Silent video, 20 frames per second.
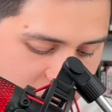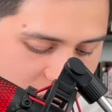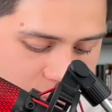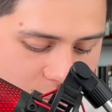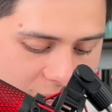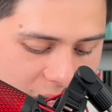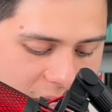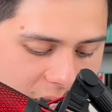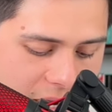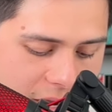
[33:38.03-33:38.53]
that
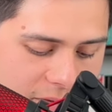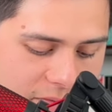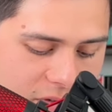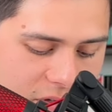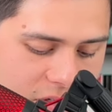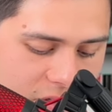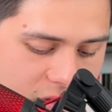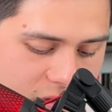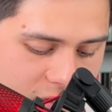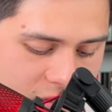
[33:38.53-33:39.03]
we can have
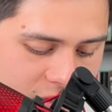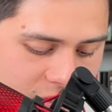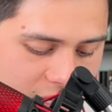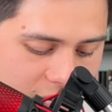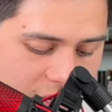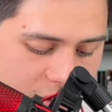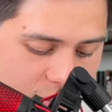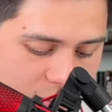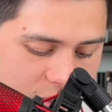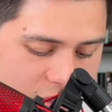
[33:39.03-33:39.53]
is a
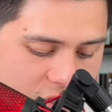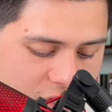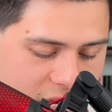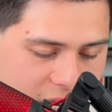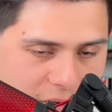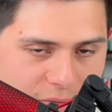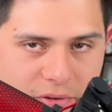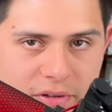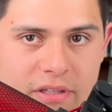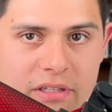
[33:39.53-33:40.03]
state in which
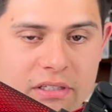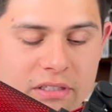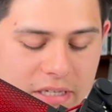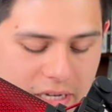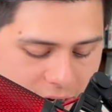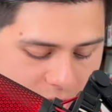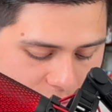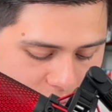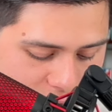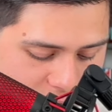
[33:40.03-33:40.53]
everything's
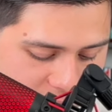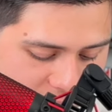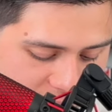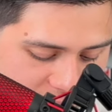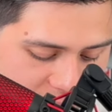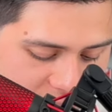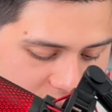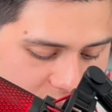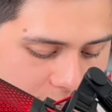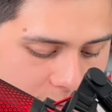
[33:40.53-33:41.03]
down or
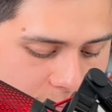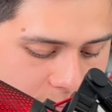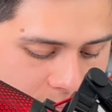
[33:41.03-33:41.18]
everything's up,